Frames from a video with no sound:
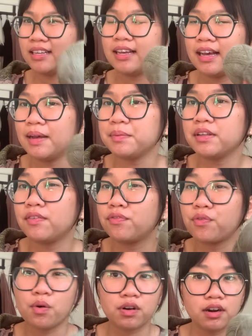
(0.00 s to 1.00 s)
I believe
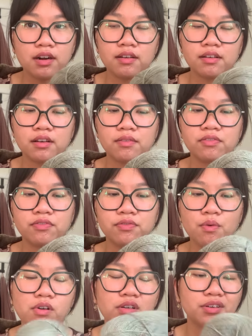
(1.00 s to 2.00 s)
four
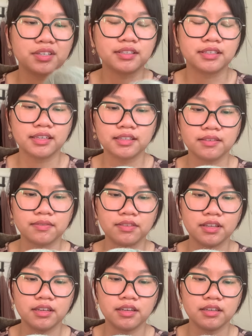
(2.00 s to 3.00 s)
or six of
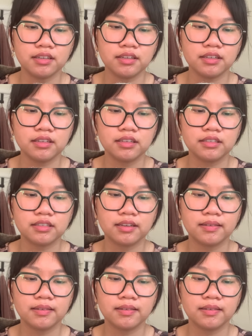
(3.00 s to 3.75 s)
these.